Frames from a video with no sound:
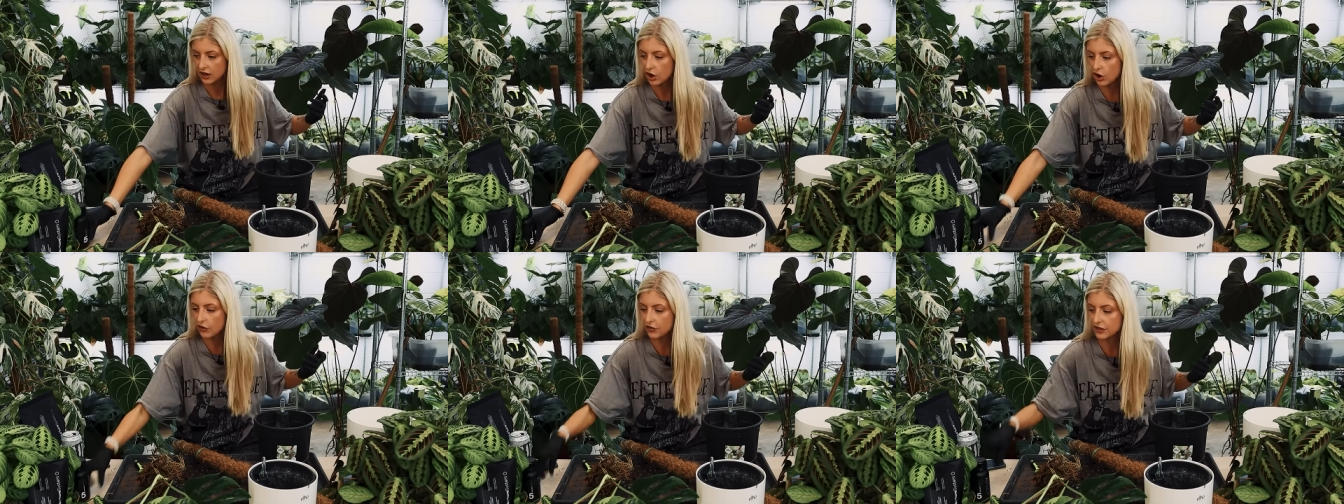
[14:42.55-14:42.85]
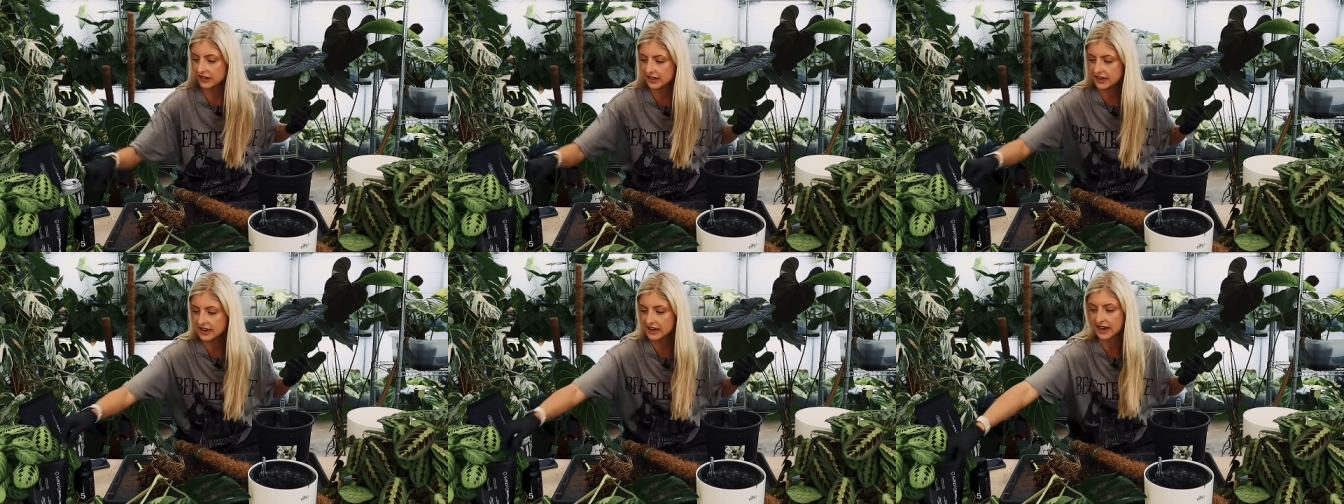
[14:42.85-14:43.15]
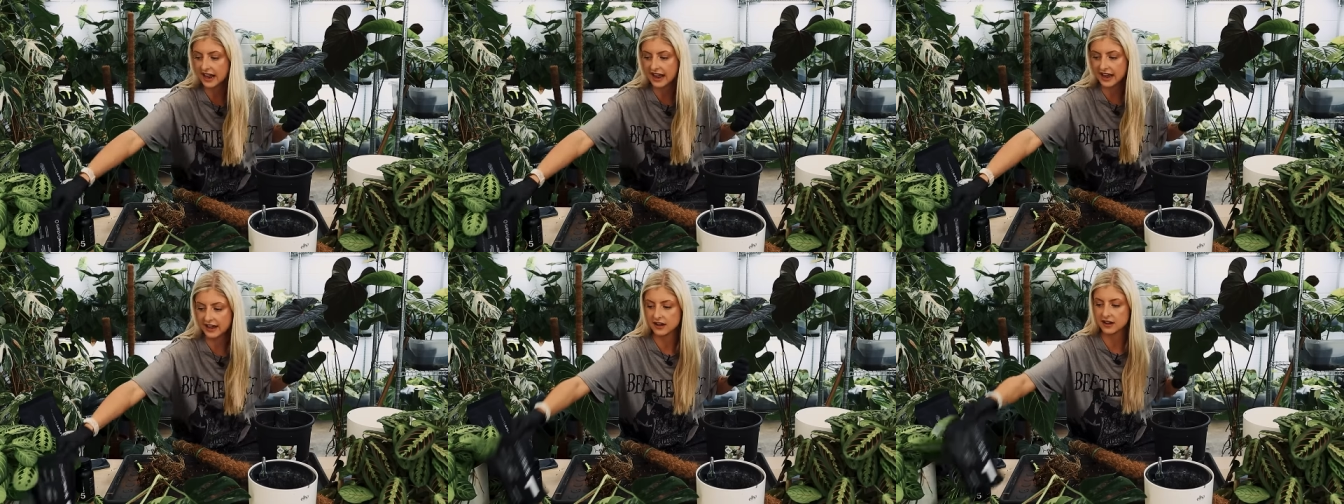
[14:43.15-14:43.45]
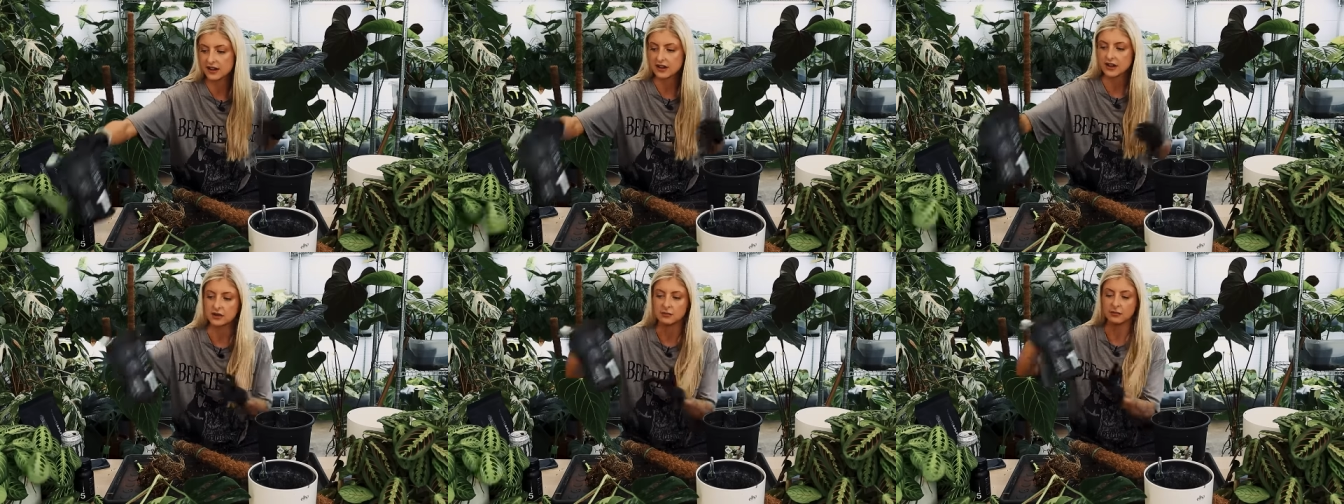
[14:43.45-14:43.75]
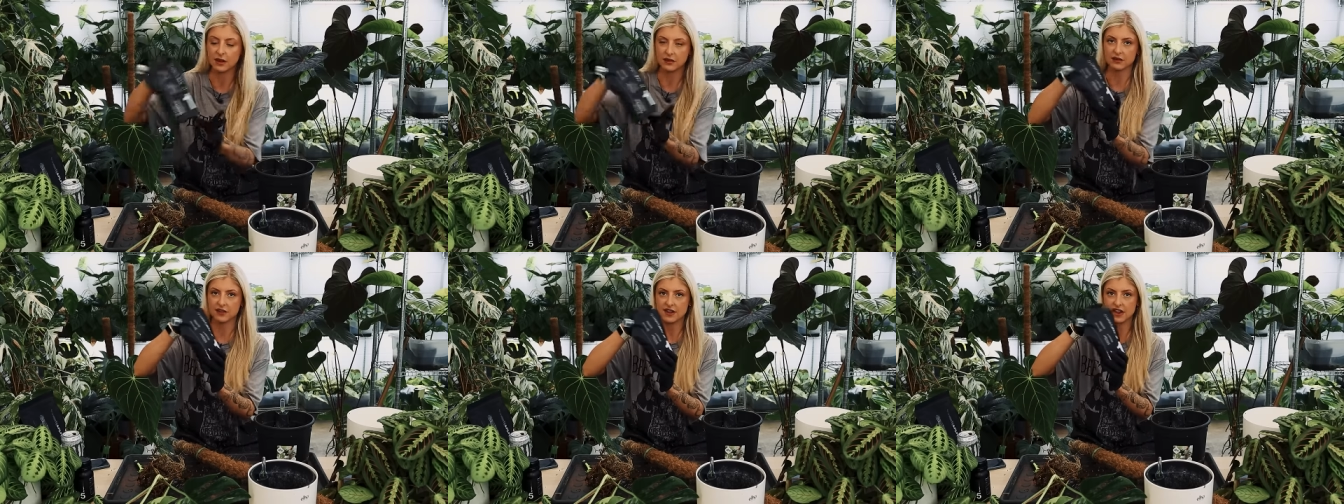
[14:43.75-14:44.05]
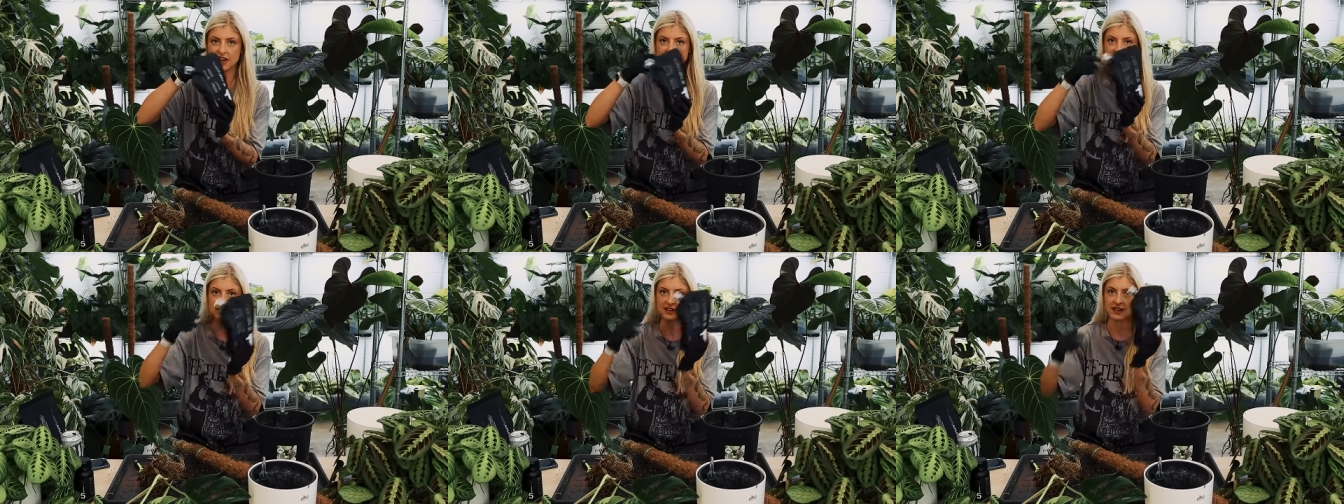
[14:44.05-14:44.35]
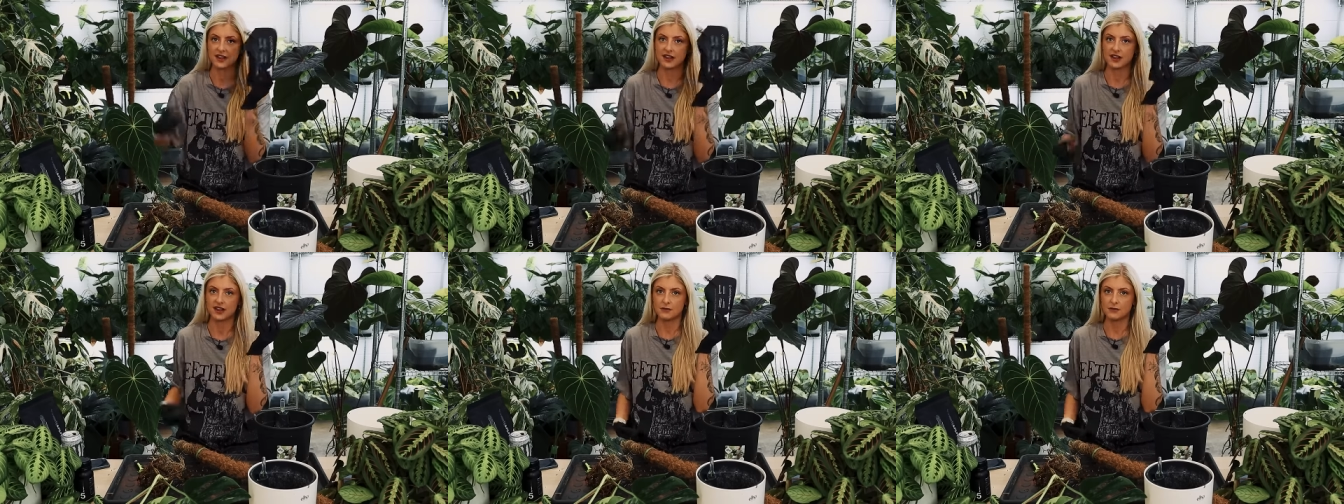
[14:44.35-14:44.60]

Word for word: Obviously, again, my feed.